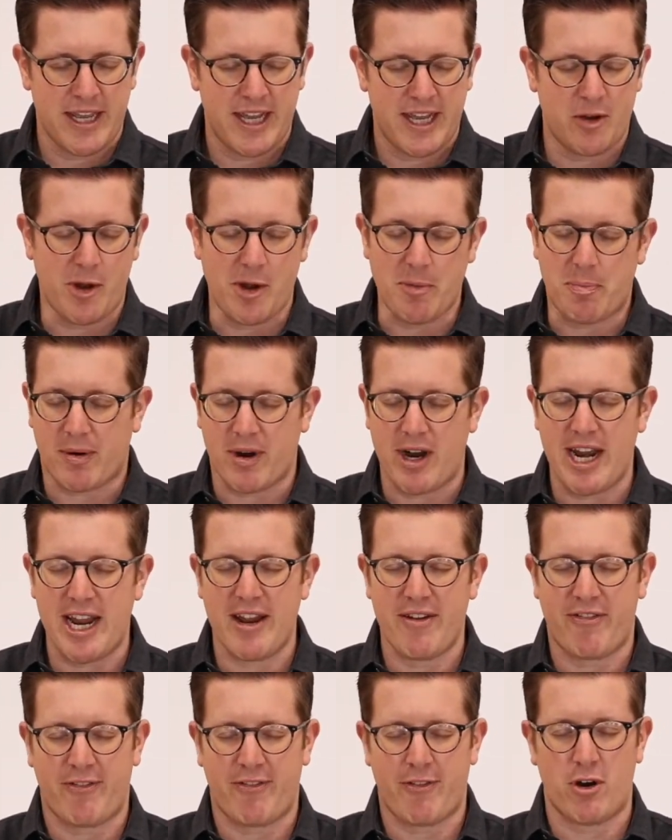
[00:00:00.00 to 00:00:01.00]
We pray
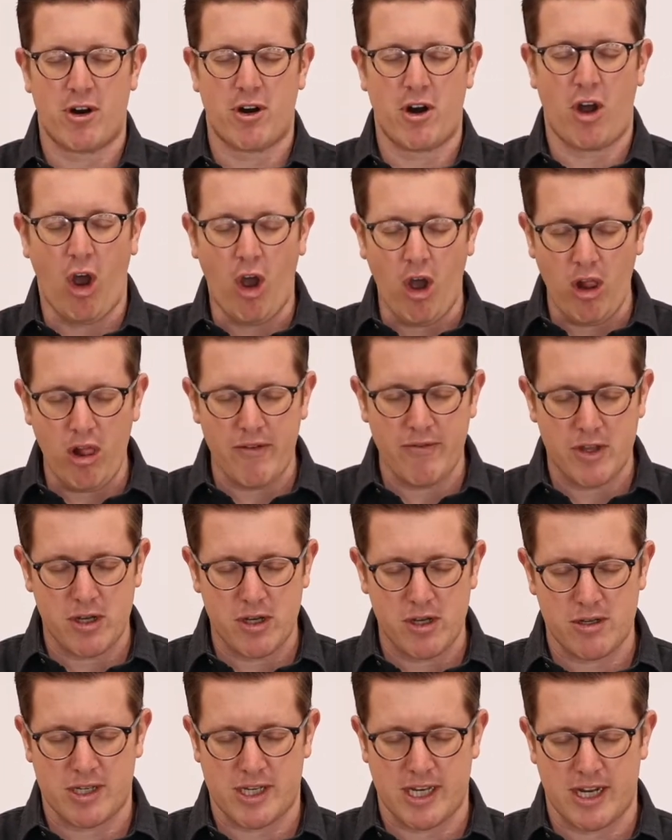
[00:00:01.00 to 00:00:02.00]
for all of
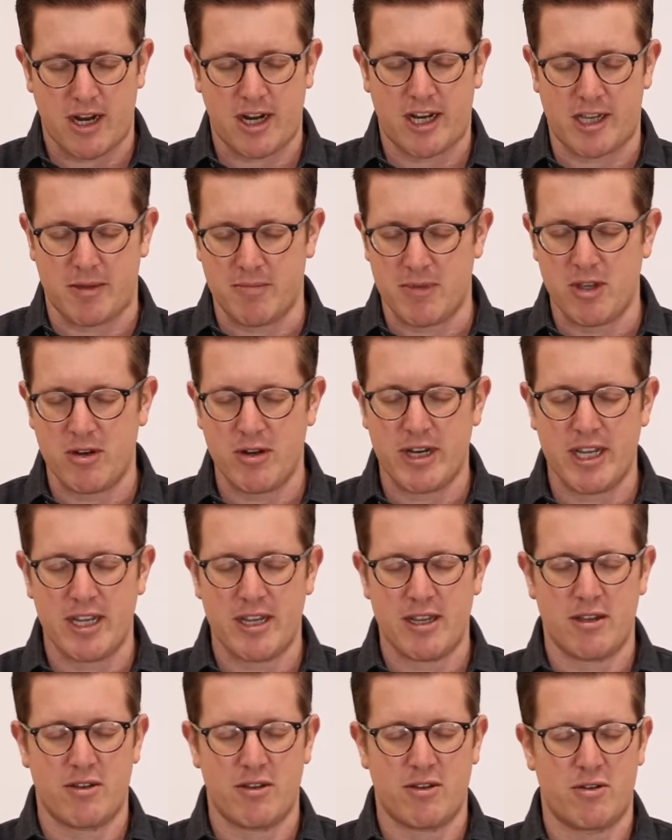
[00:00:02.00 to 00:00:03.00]
those in our
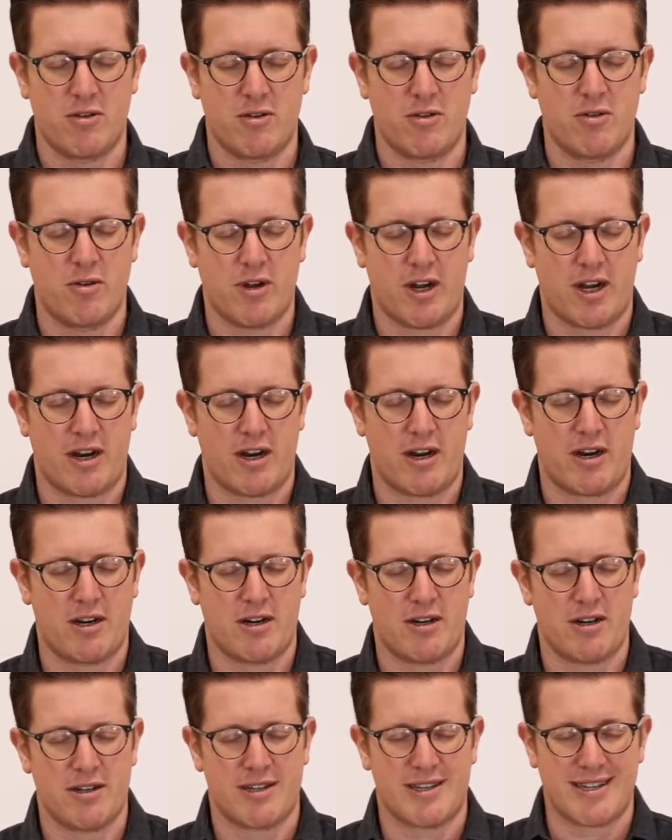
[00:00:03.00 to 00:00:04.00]
community who
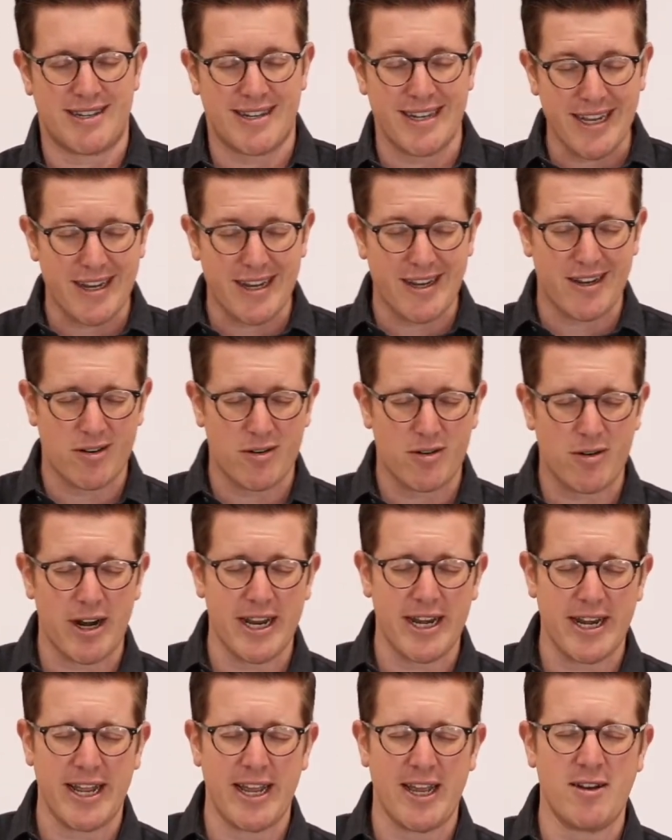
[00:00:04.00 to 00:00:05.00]
are sick right
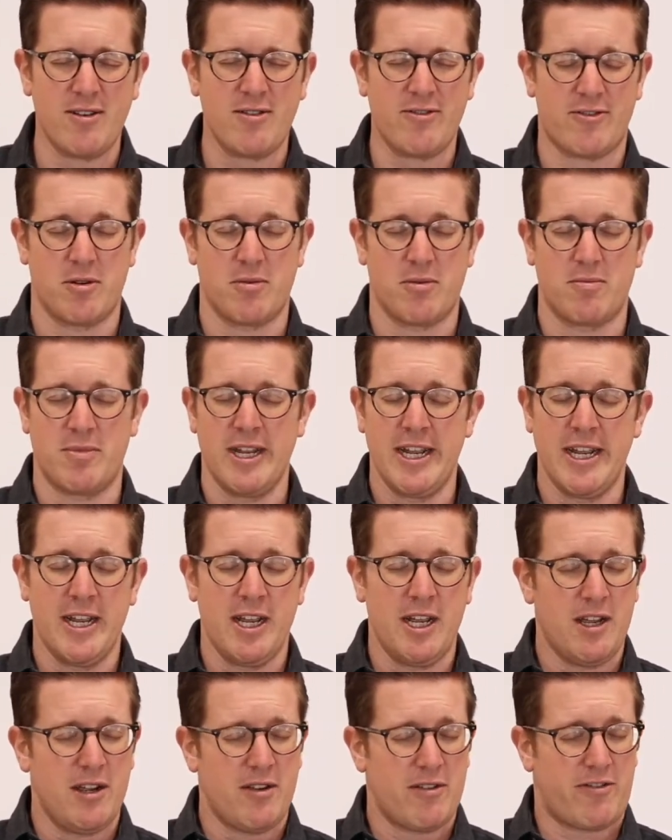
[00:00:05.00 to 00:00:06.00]
now
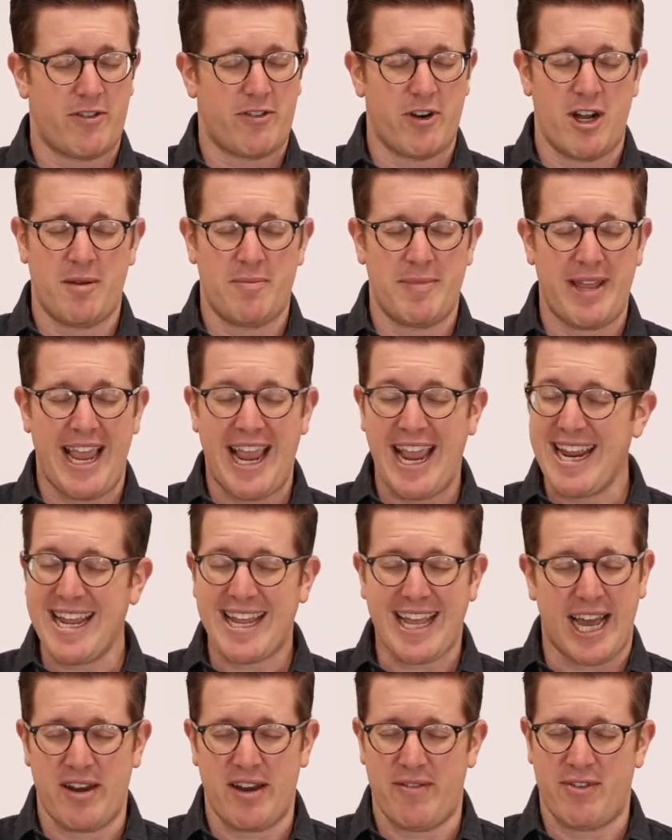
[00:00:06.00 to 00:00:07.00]
from any
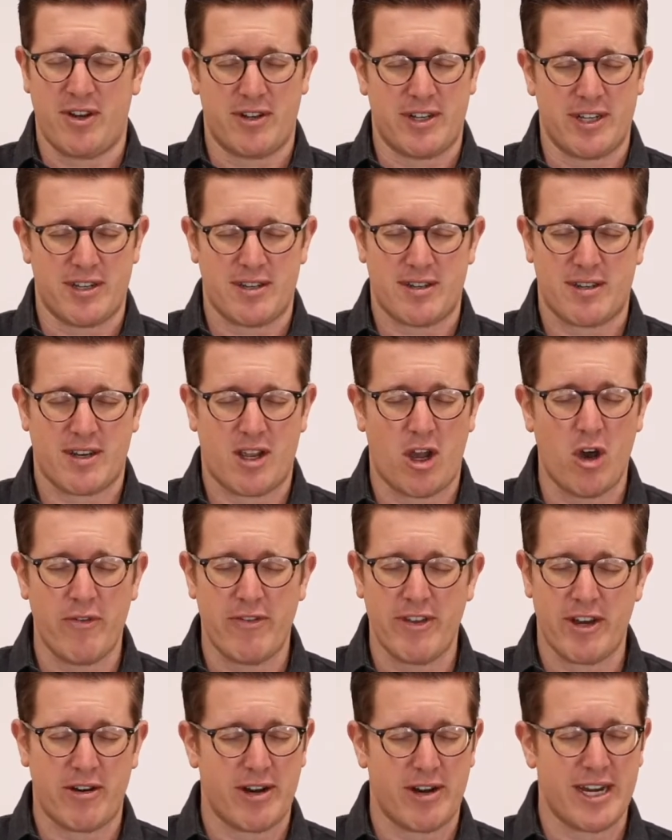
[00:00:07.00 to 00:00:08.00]
kind of illness,
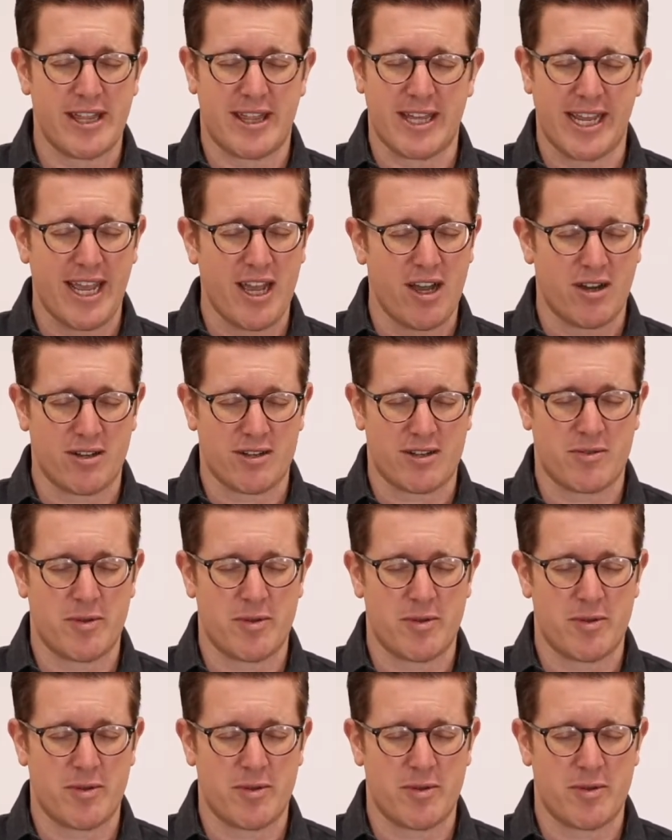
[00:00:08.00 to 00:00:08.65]
COVID or anything else.